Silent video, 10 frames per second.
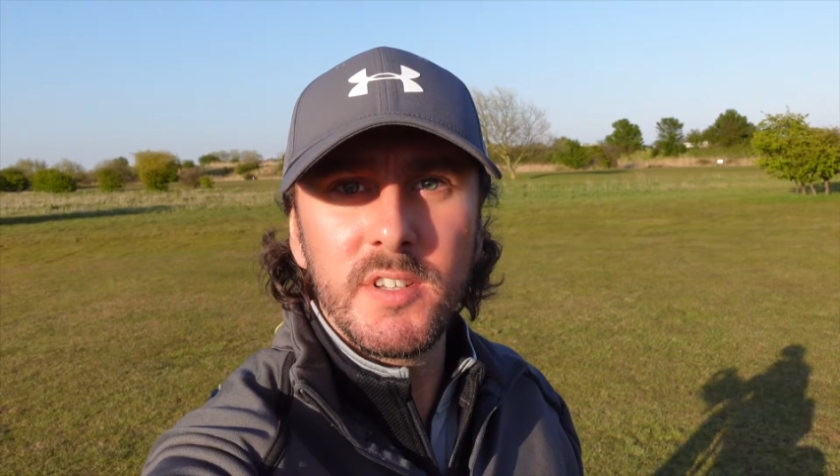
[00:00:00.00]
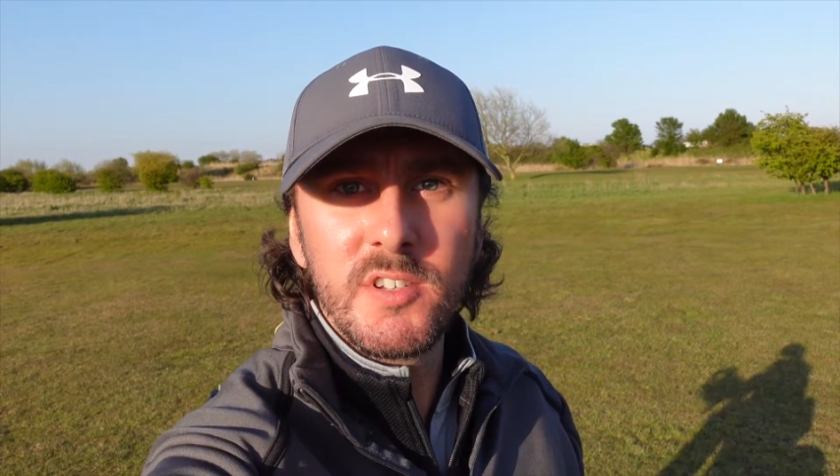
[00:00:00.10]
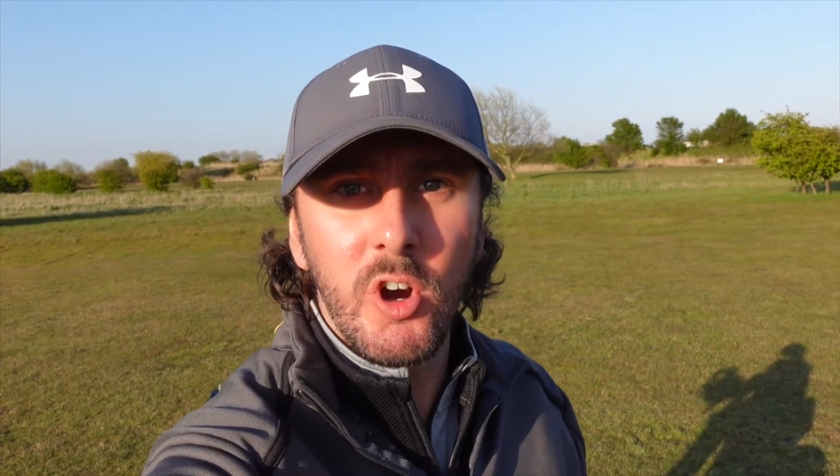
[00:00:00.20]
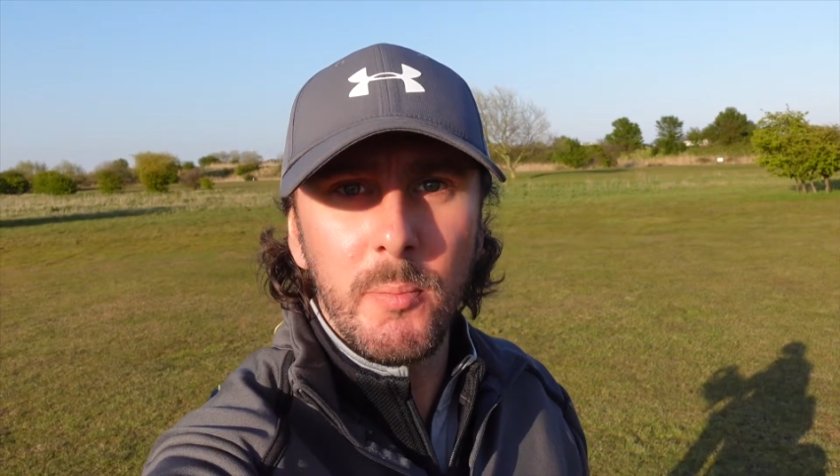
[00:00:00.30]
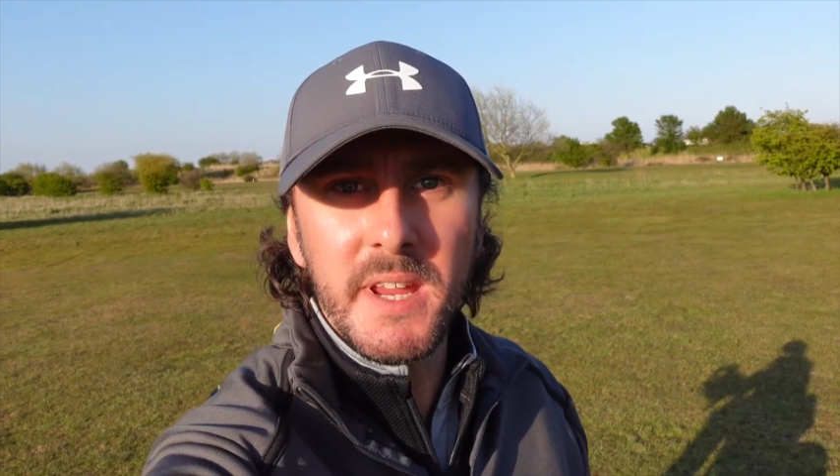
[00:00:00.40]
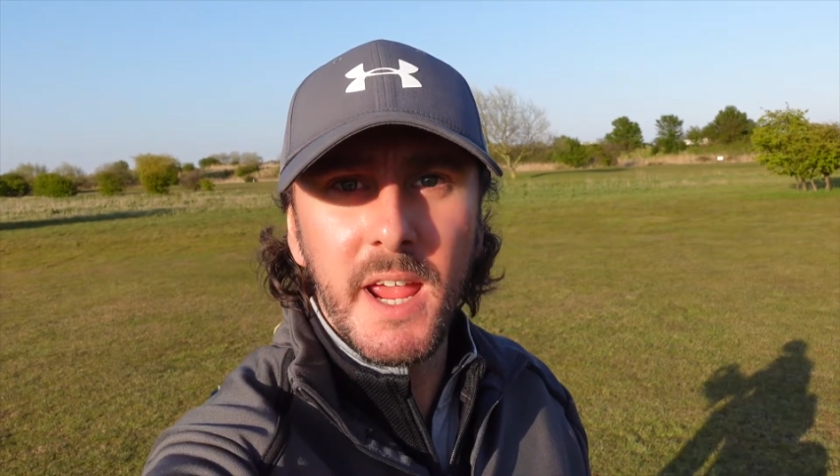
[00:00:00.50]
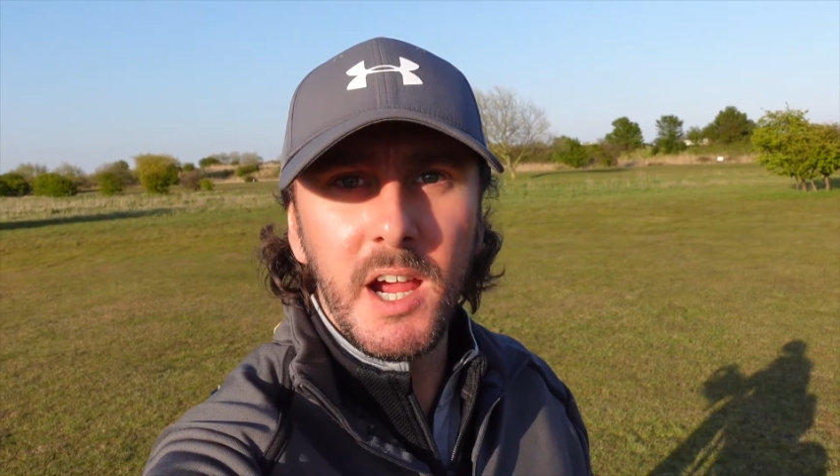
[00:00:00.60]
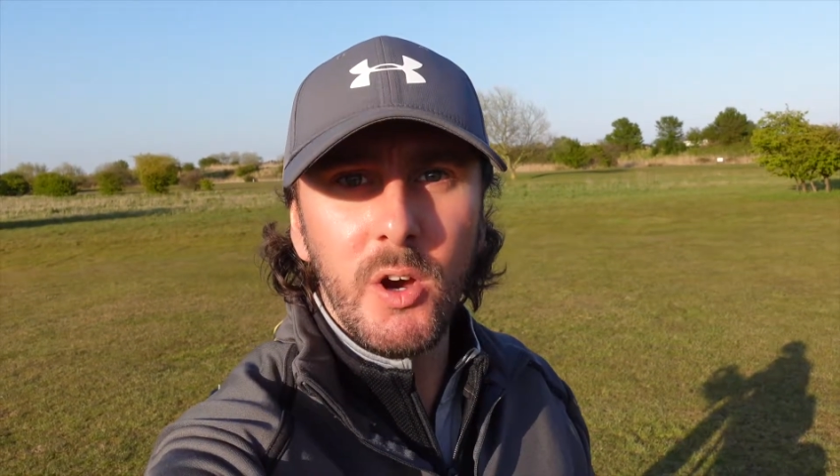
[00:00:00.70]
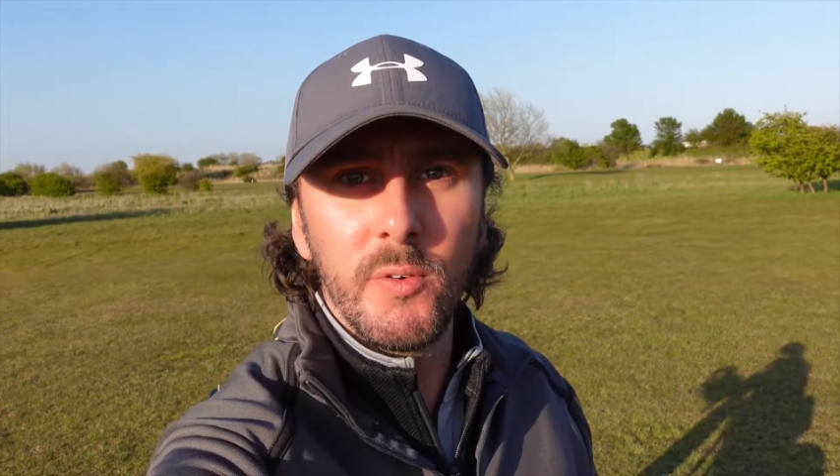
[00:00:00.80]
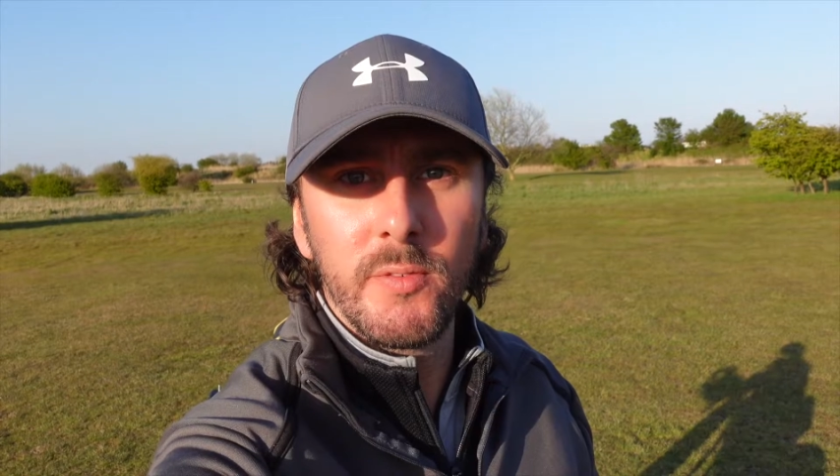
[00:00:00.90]
It's got me
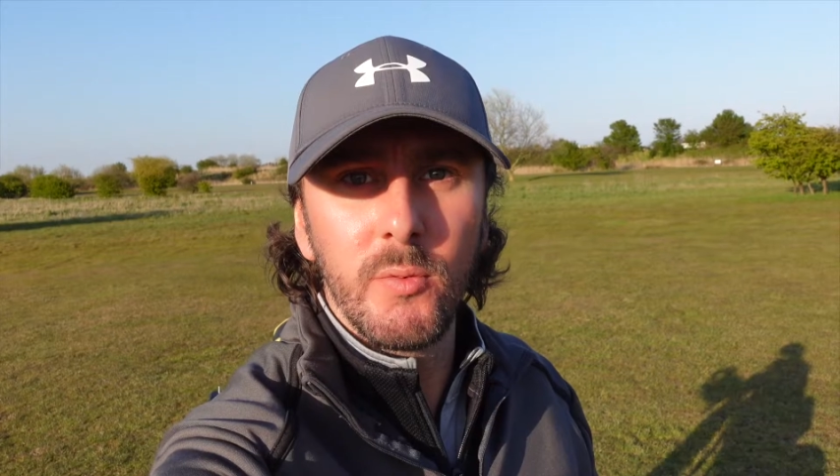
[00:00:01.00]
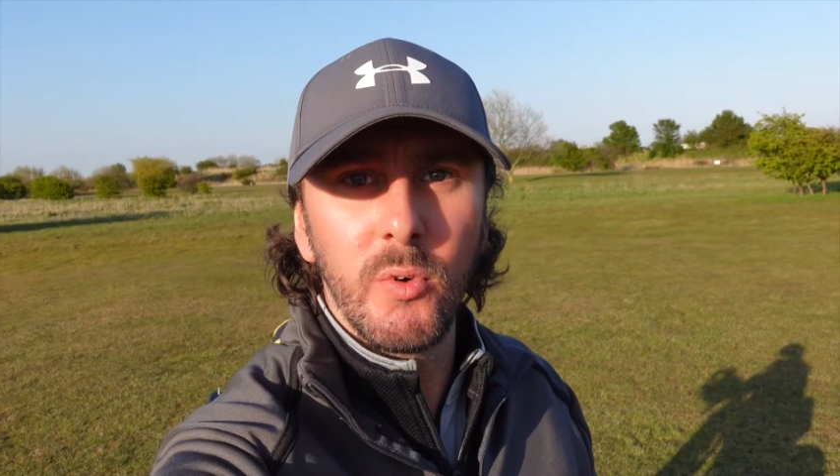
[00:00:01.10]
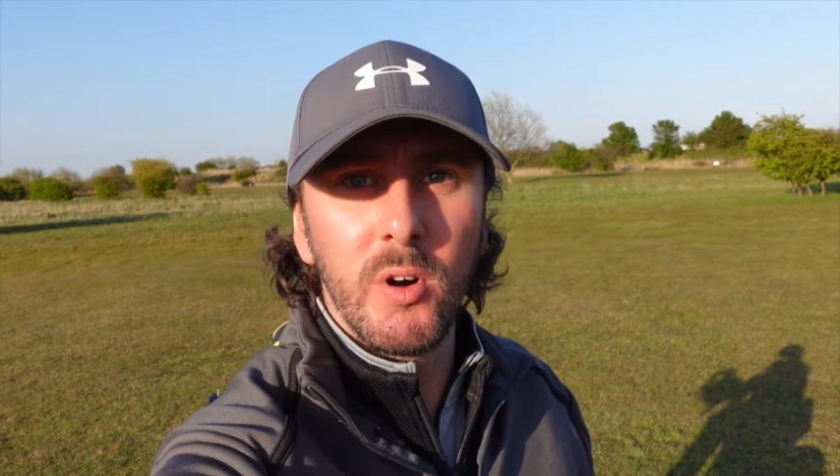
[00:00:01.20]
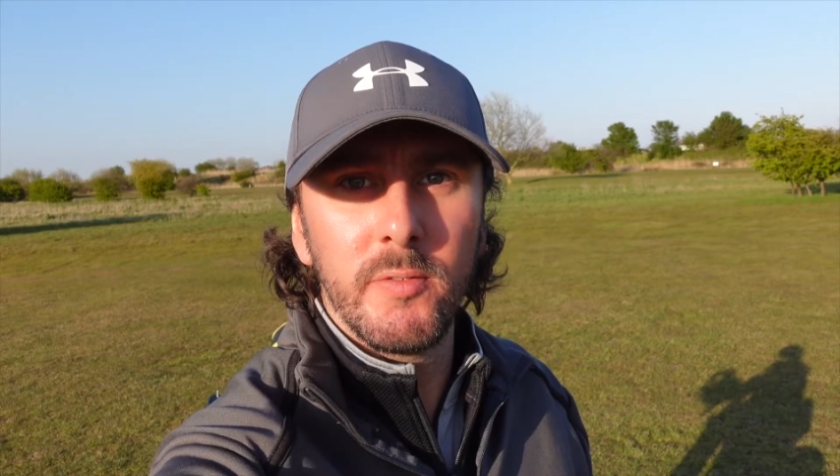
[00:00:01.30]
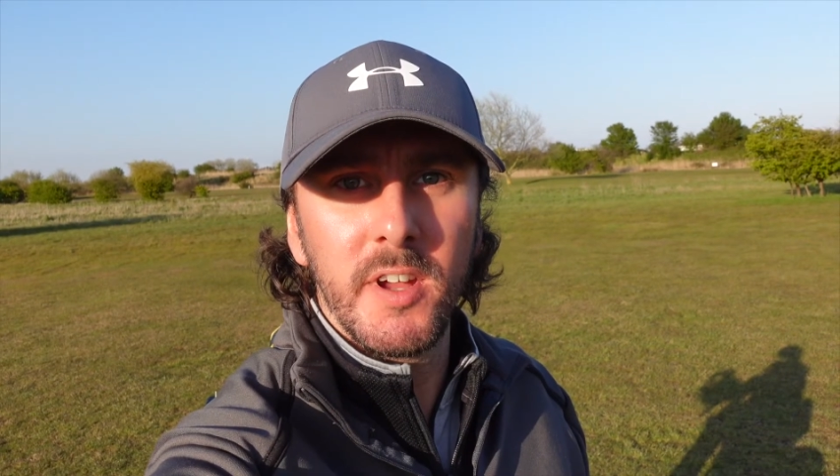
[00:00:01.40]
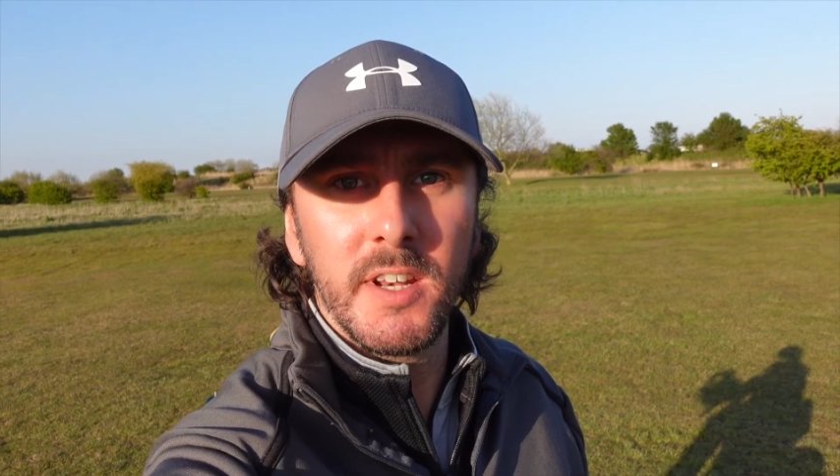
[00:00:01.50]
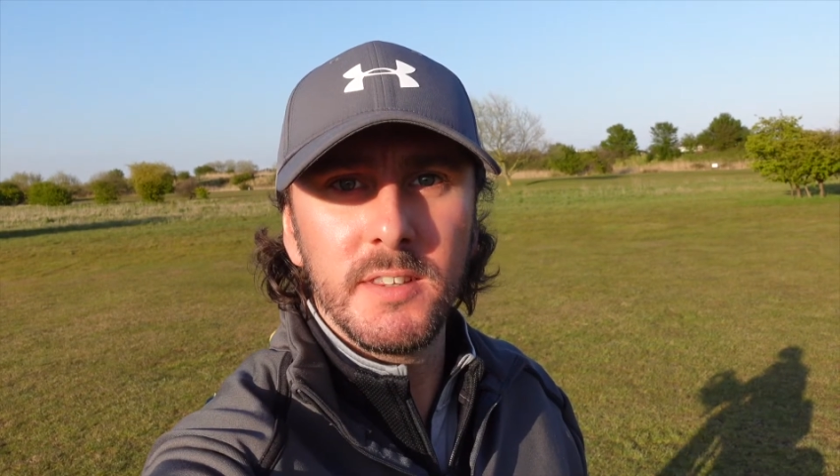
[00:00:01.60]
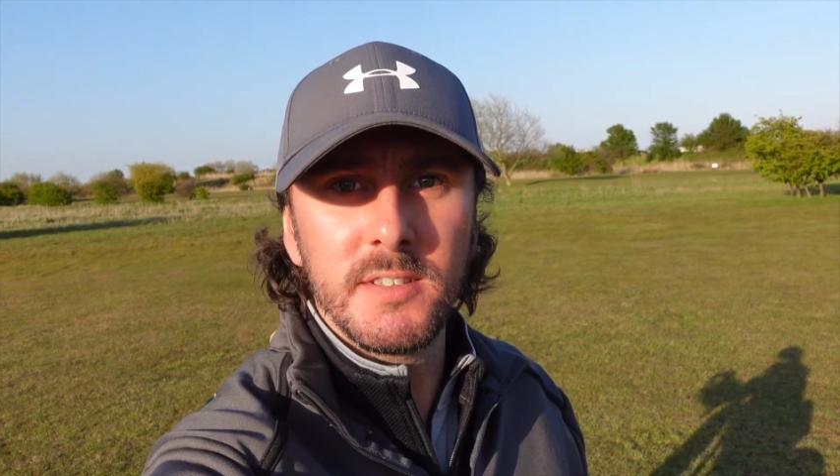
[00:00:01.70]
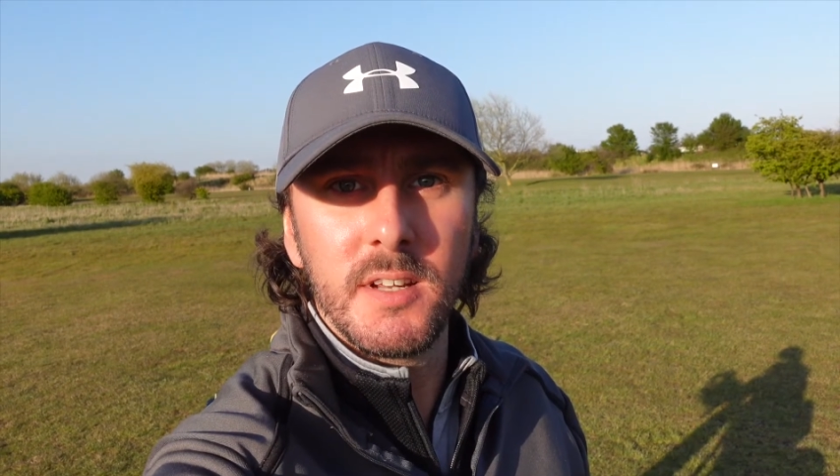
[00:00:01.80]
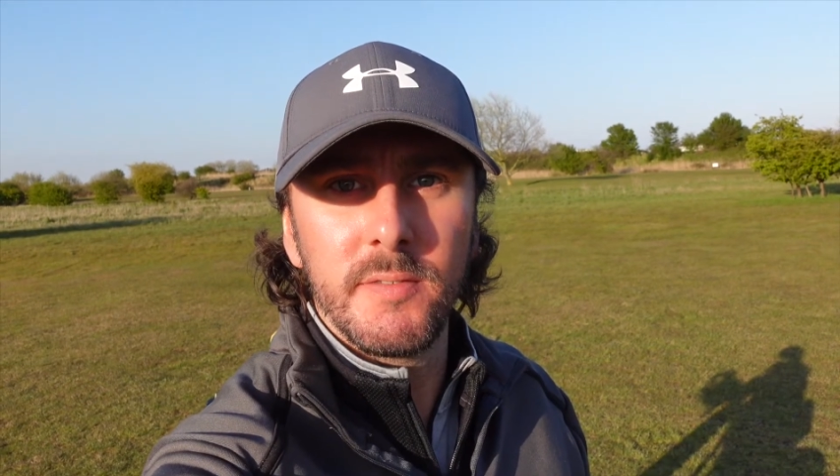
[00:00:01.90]
out of the rough and
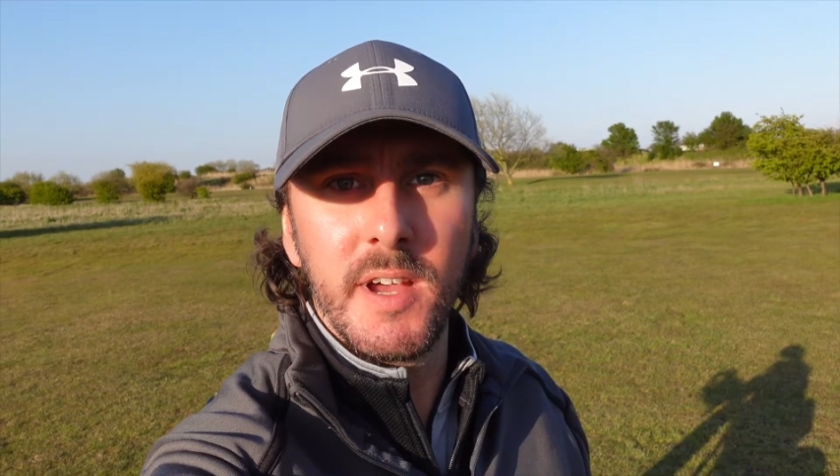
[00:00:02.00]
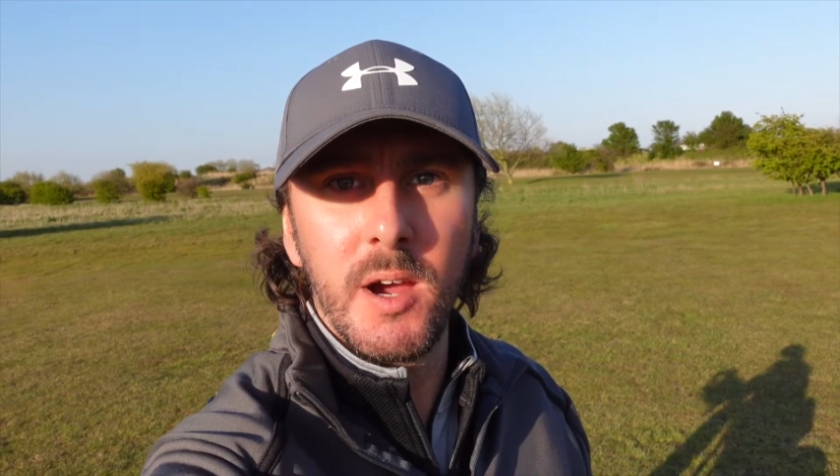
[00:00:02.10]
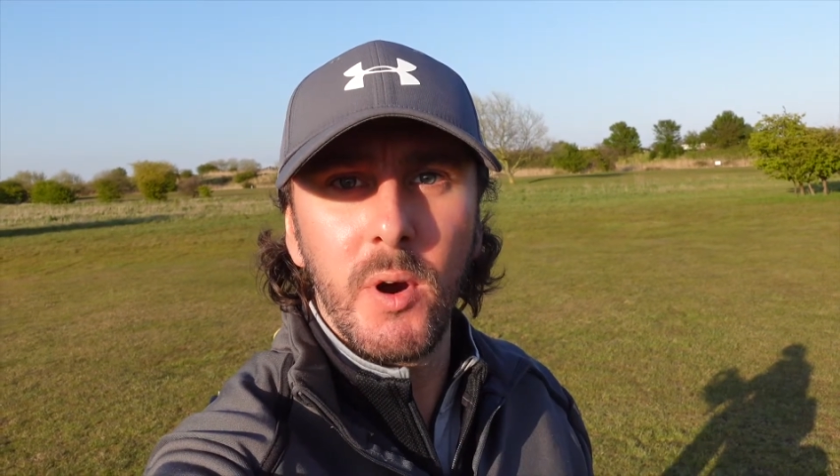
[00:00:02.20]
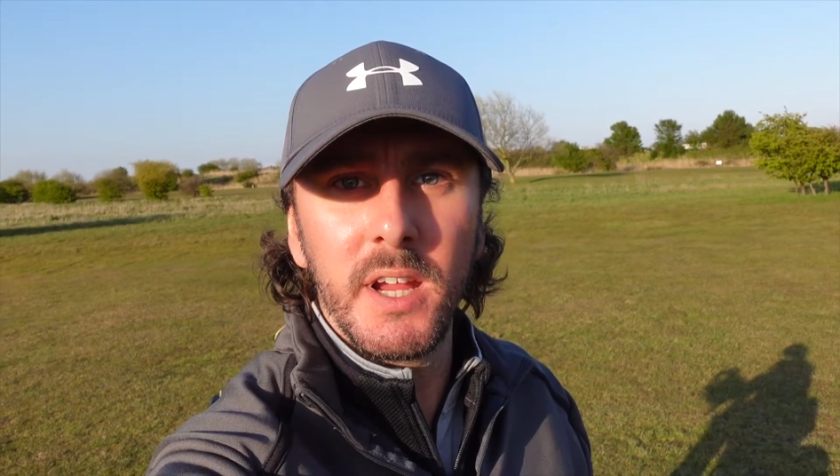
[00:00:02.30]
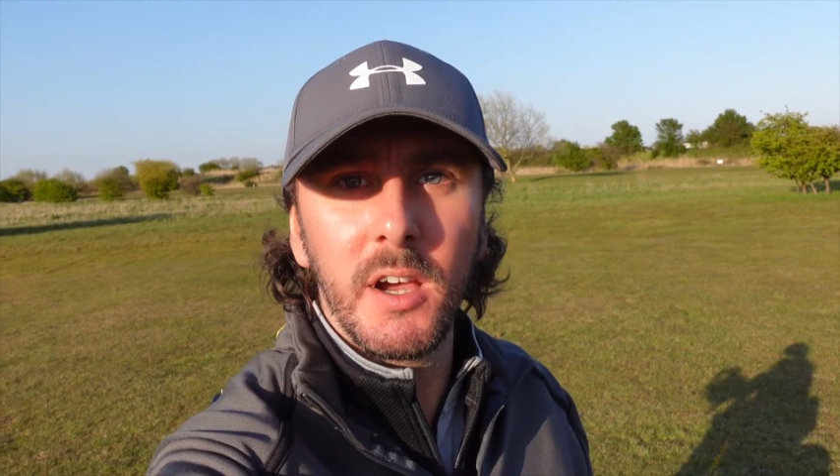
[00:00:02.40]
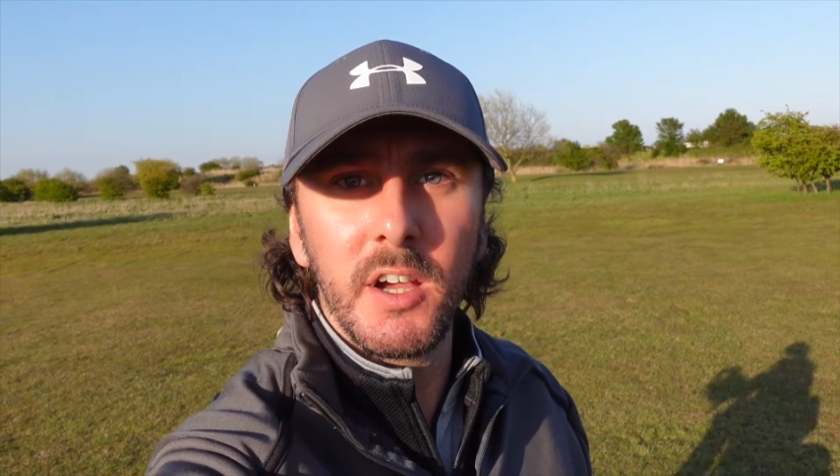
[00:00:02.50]
into the fairway.